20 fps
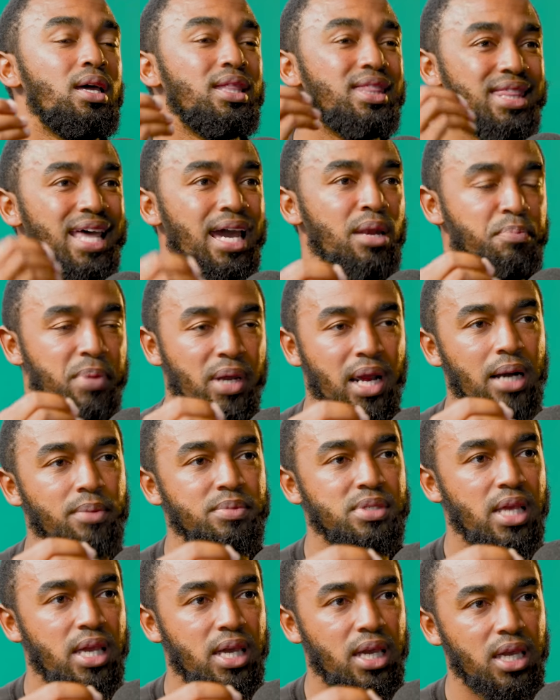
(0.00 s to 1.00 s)
that
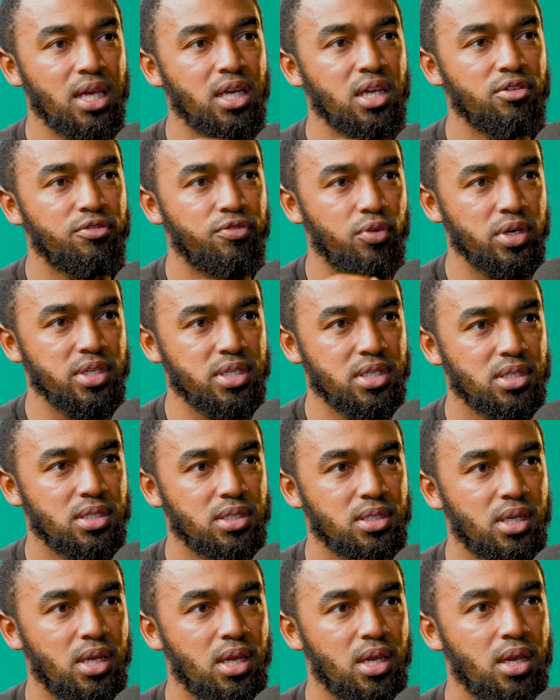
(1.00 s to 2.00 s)
becomes their inner voice.
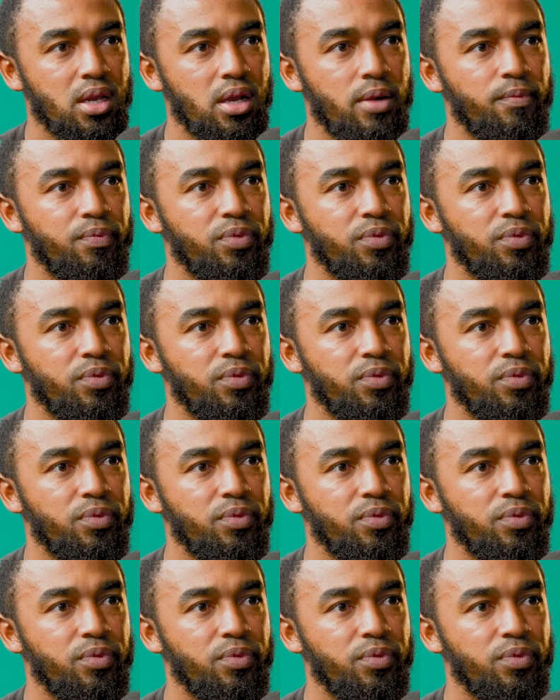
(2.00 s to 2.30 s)
Mm.